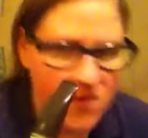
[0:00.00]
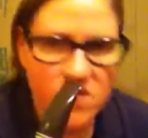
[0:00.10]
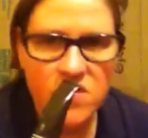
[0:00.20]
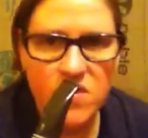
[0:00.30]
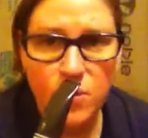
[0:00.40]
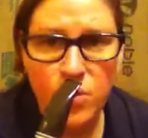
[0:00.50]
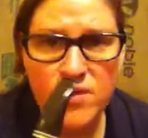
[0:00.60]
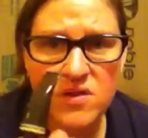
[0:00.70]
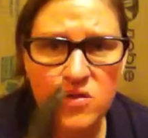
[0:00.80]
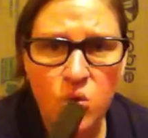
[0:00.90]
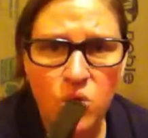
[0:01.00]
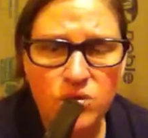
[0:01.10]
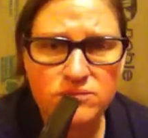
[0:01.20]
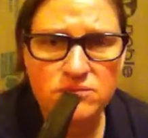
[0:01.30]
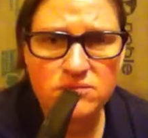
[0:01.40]
it's
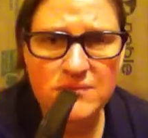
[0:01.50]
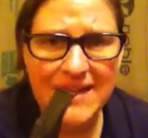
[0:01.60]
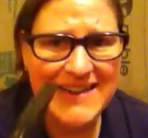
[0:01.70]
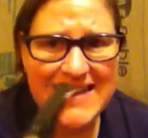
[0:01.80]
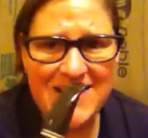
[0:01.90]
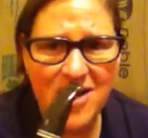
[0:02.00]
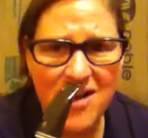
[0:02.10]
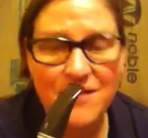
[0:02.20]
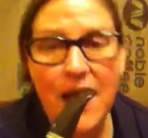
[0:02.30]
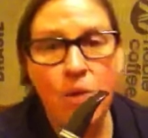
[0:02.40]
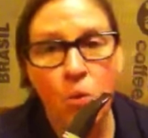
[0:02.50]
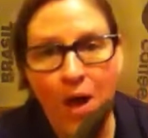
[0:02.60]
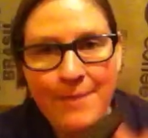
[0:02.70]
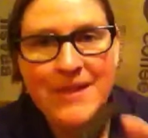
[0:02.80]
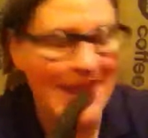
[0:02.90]
cooled, I take it off. I
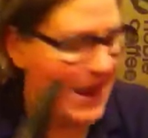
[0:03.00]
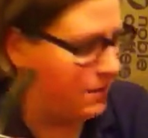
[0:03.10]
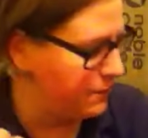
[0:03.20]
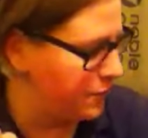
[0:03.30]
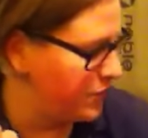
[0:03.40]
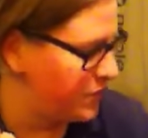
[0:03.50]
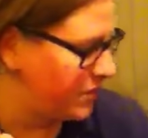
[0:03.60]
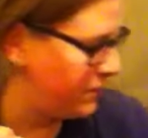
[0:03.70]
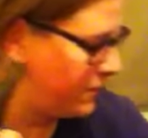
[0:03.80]
wipe it down first.